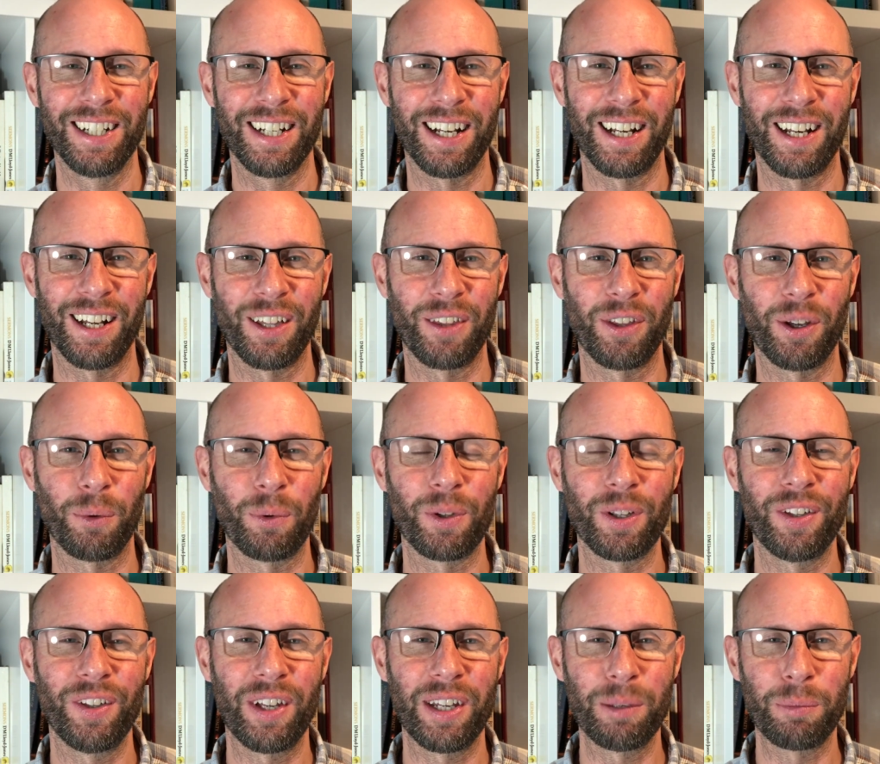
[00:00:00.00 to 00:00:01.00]
that will
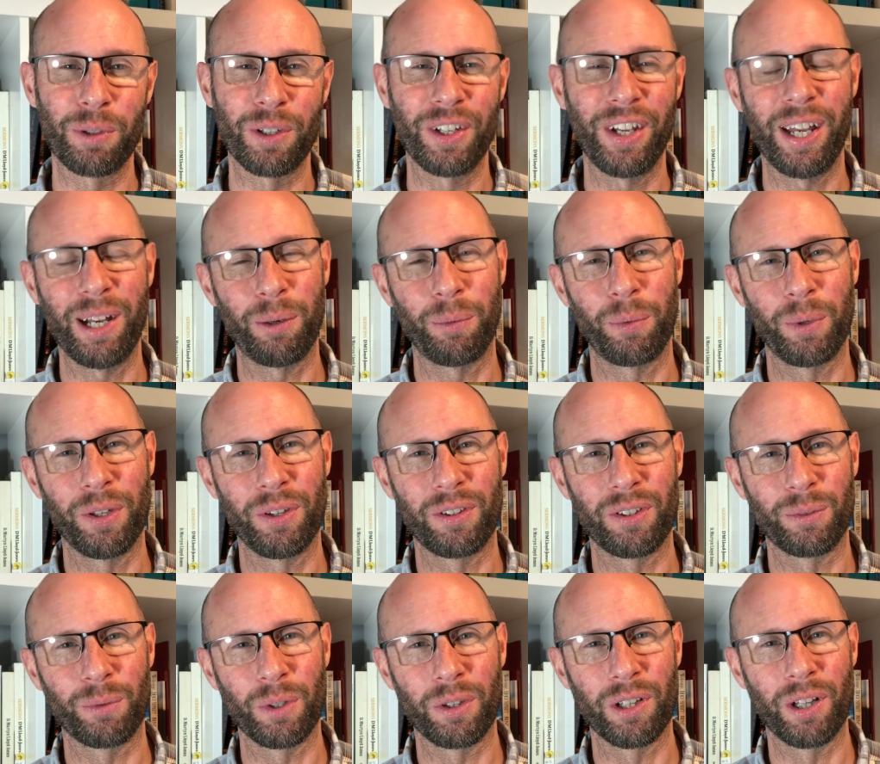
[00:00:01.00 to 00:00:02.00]
enable and help
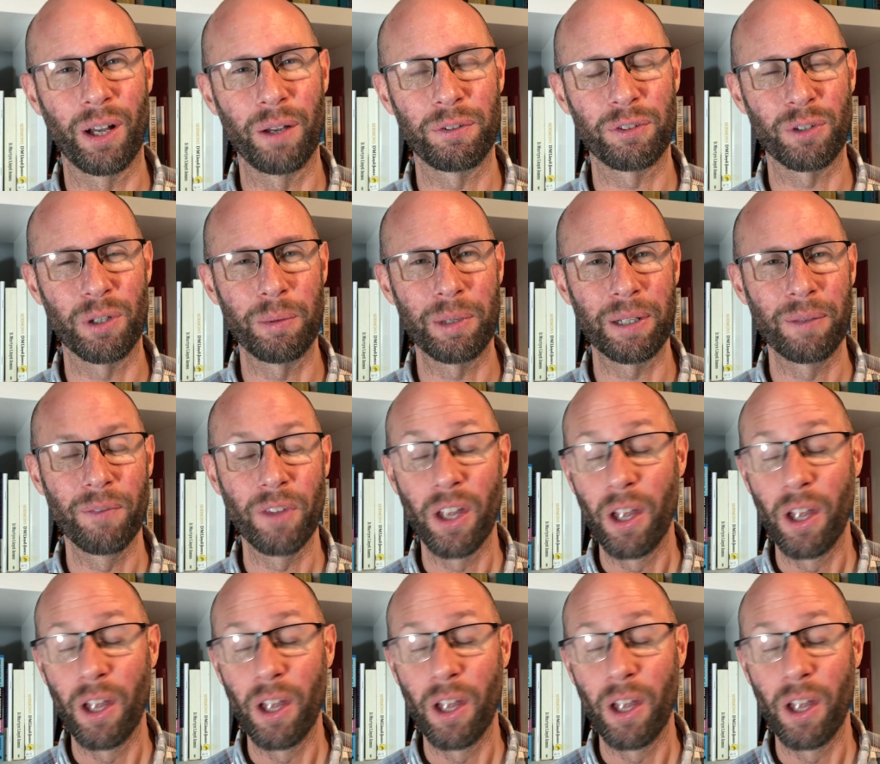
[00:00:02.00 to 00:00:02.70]
with live streaming.